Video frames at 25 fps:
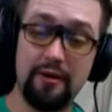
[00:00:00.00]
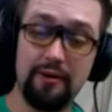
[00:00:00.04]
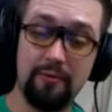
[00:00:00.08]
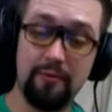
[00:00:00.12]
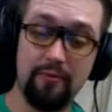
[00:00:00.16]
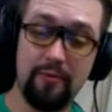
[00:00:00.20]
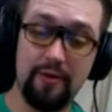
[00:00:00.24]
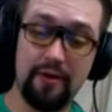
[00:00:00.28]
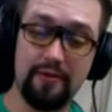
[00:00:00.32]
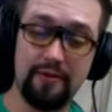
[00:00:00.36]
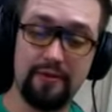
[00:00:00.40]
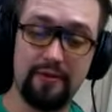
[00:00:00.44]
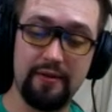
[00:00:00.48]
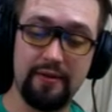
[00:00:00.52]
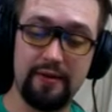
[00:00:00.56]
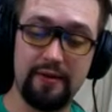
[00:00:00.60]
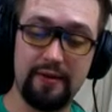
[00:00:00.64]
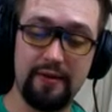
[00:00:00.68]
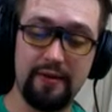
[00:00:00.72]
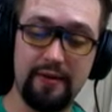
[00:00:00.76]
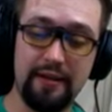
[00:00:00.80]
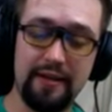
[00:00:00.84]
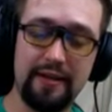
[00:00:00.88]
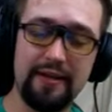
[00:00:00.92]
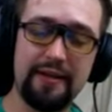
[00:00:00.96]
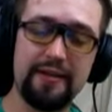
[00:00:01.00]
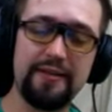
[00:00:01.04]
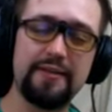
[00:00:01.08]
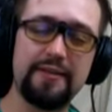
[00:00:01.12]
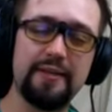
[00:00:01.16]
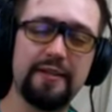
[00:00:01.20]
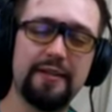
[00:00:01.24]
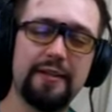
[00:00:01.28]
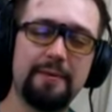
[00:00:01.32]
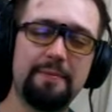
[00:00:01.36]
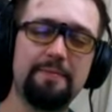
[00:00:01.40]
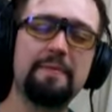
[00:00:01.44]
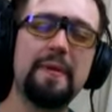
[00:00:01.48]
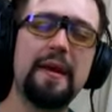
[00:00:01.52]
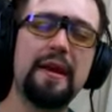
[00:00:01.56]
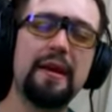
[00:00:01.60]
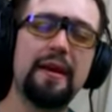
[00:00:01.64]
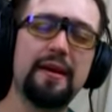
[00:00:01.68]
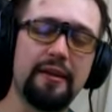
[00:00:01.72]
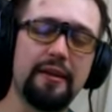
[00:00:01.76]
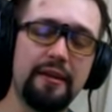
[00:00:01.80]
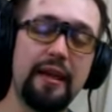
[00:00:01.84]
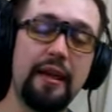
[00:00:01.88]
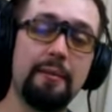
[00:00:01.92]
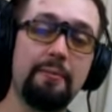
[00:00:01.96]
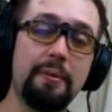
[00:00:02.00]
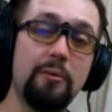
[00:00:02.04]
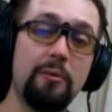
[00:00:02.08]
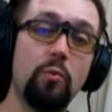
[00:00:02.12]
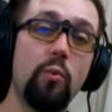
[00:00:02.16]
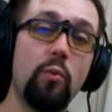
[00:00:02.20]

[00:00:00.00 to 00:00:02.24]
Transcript: with, it is a gaming